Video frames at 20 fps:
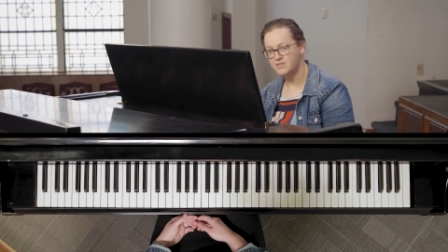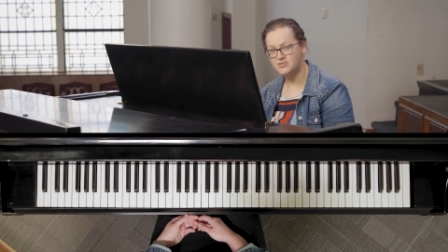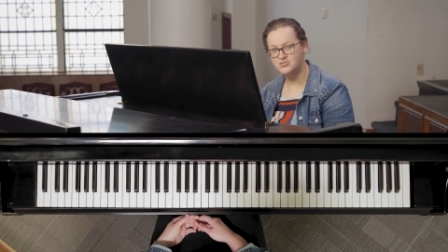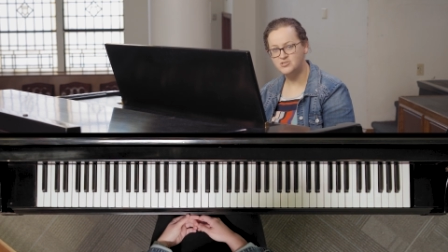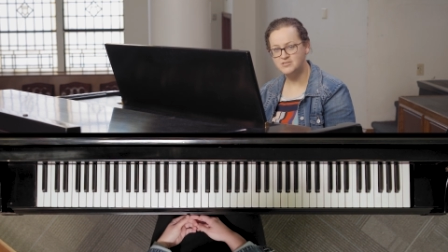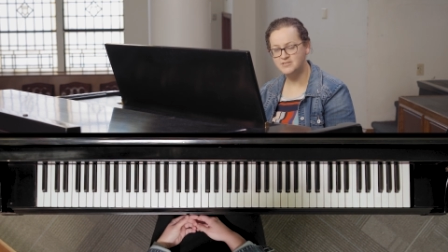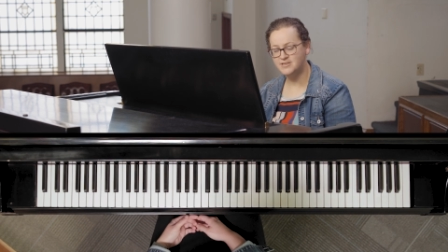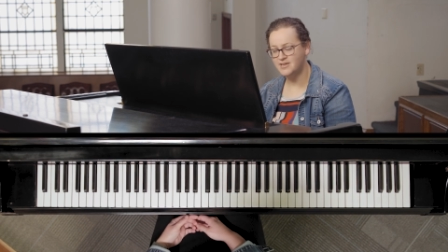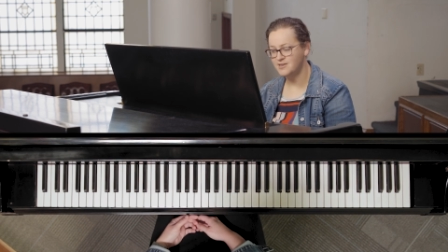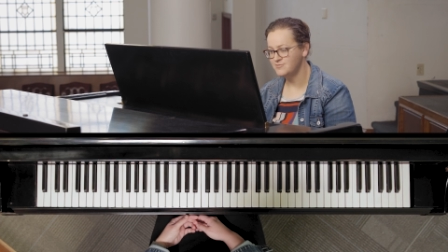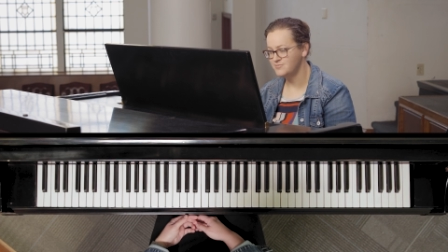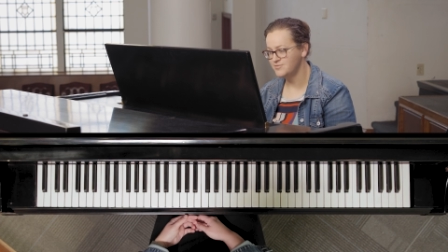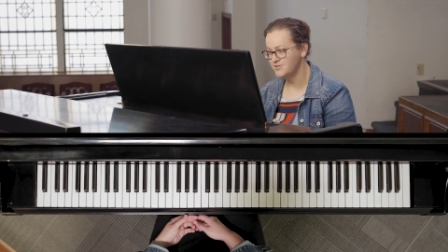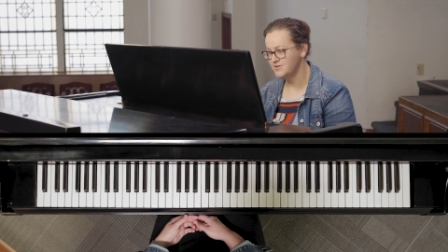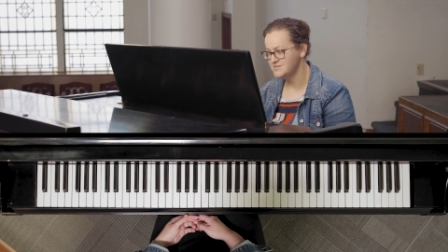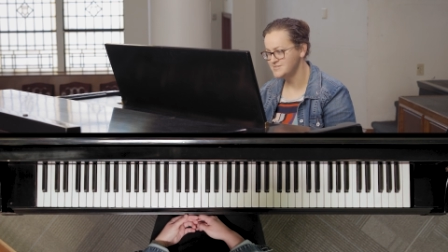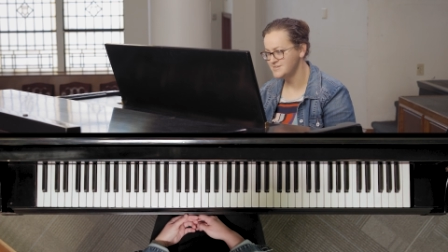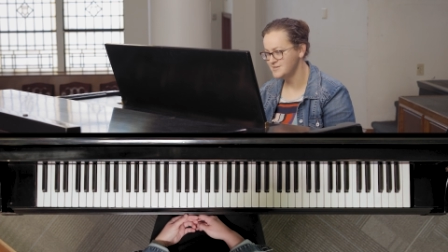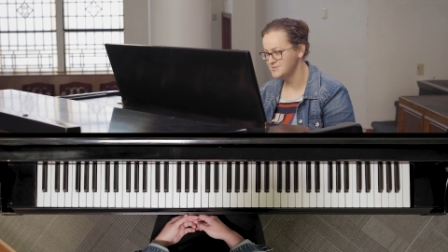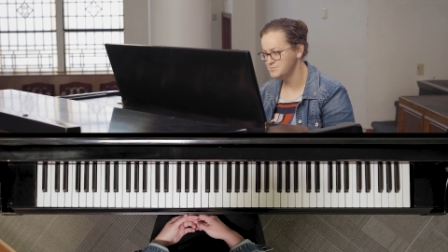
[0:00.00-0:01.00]
three. Just kind of fun.
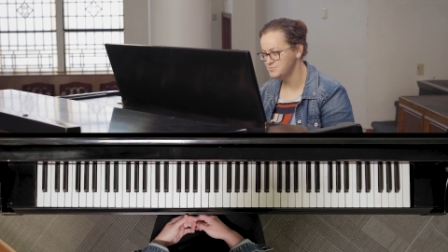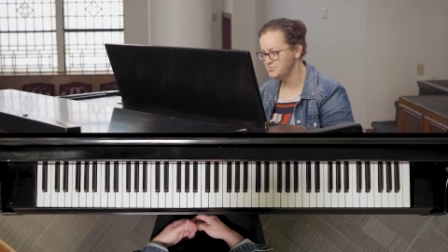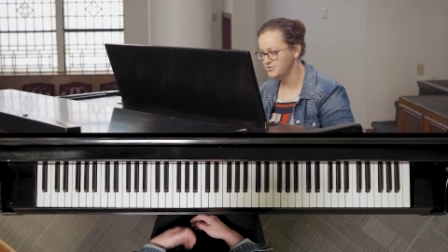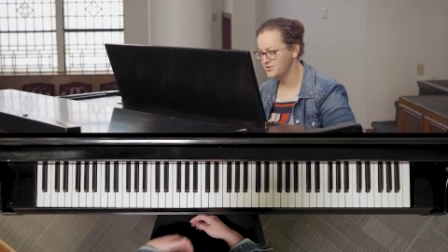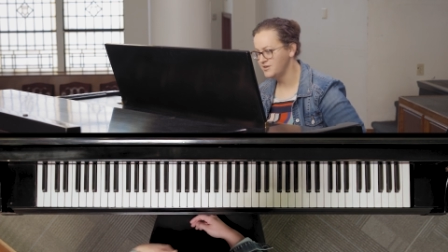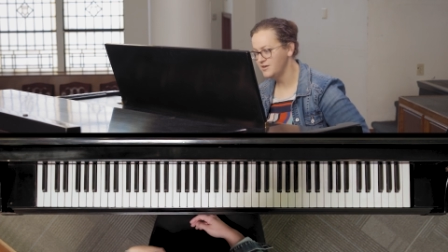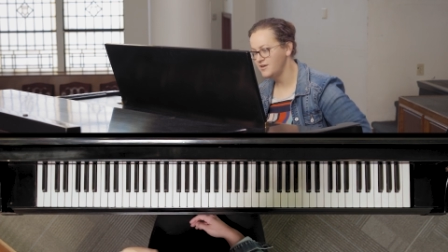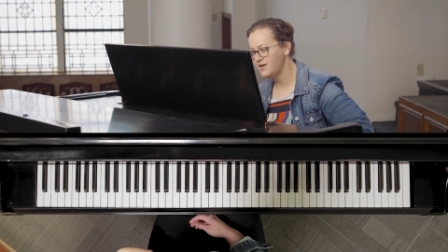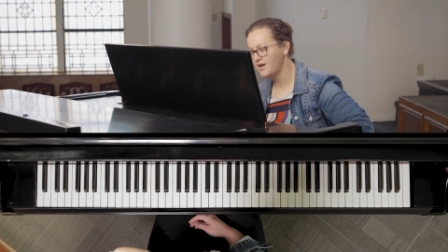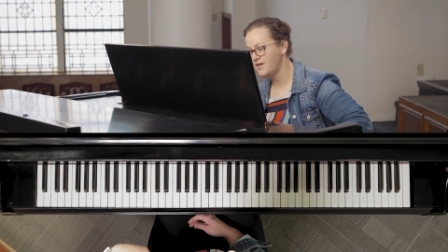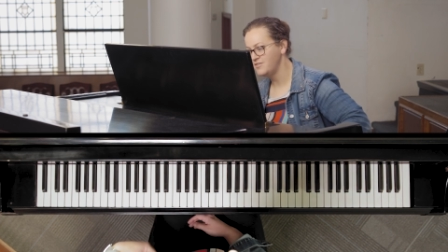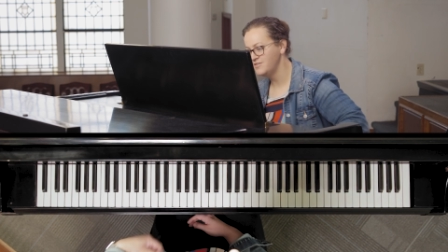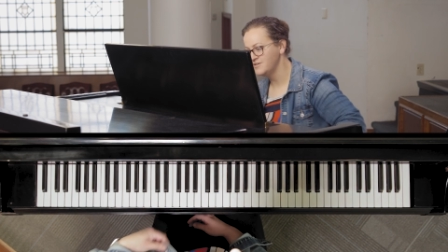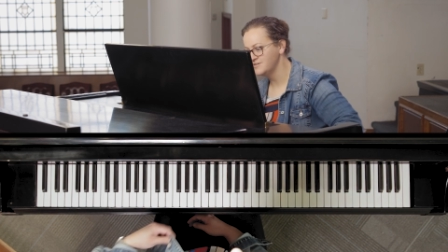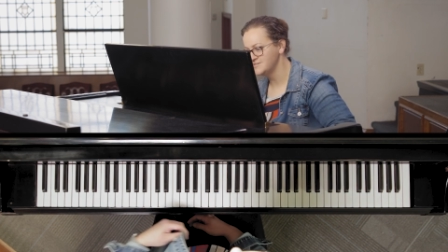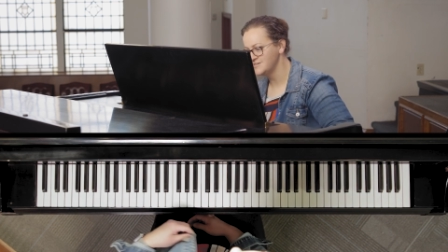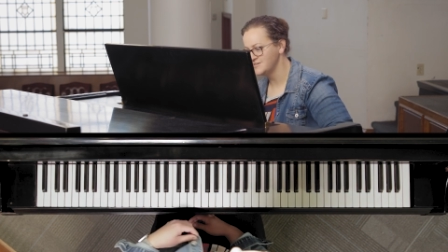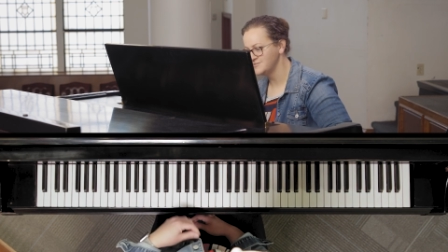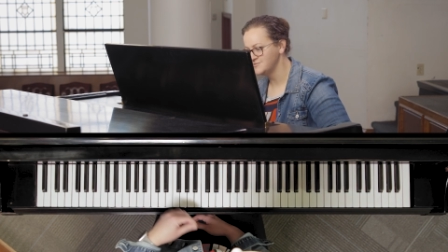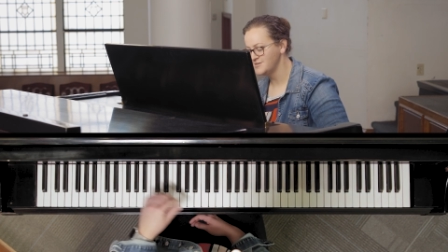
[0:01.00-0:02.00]
It sounds pretty. I think
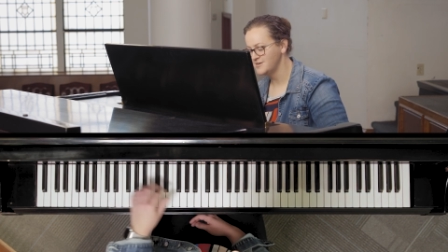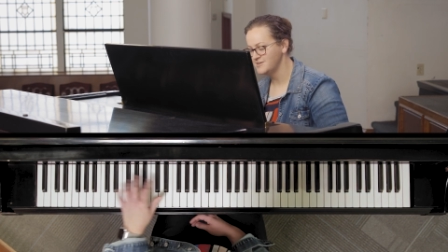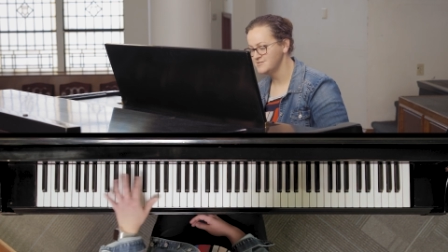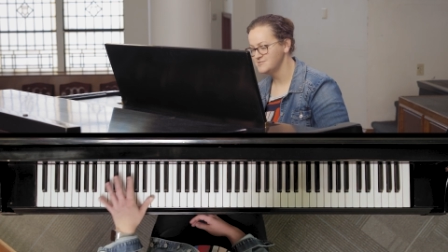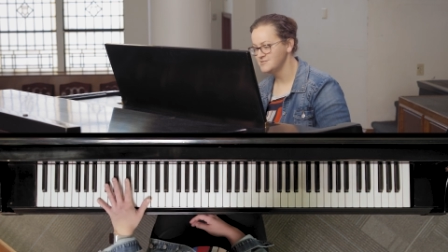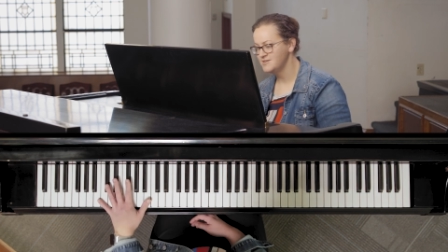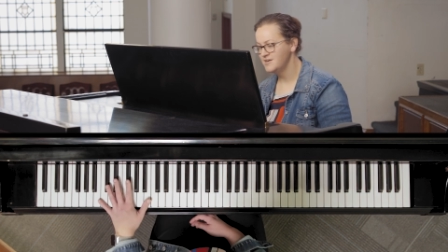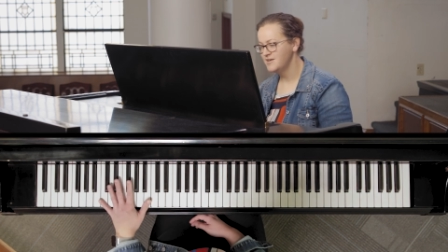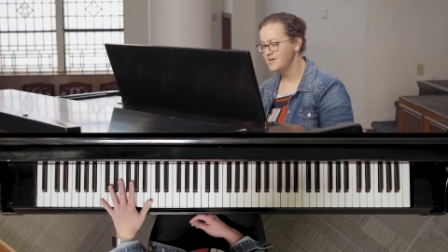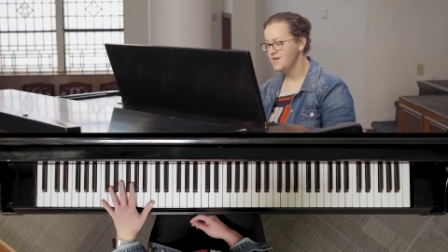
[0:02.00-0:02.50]
it sounds nice.